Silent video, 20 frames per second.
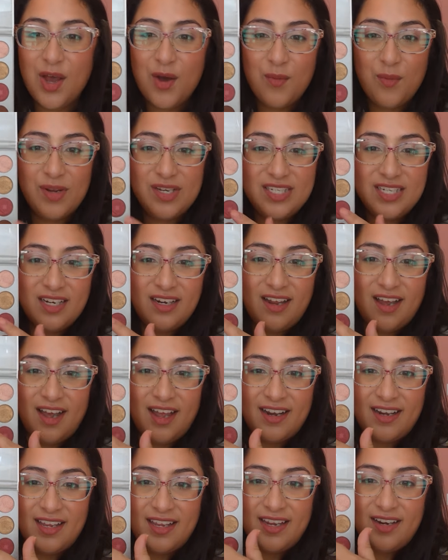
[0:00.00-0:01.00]
We did
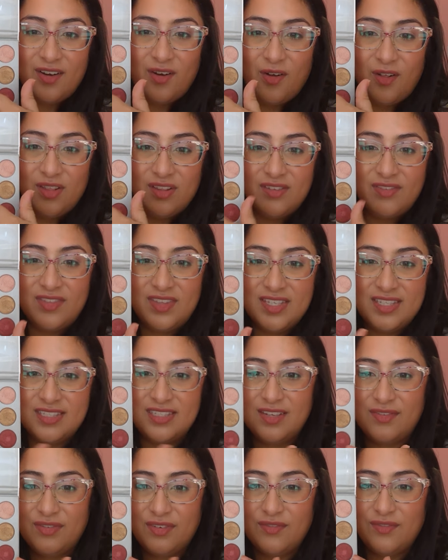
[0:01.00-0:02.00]
not need all of these
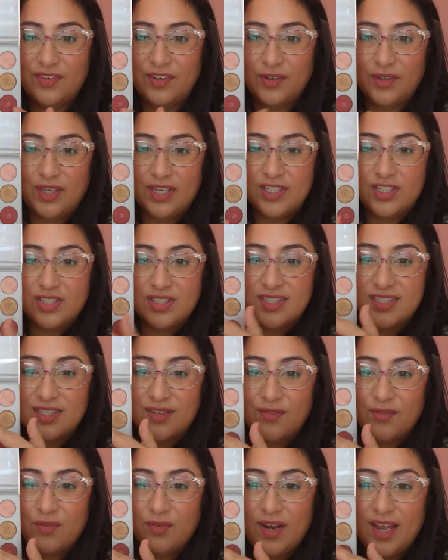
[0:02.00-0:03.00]
different variations
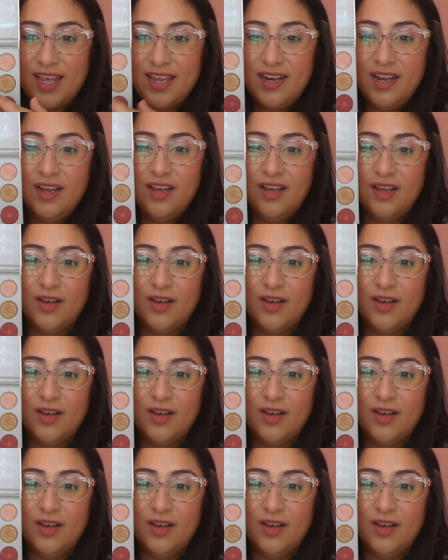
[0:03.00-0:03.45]
of red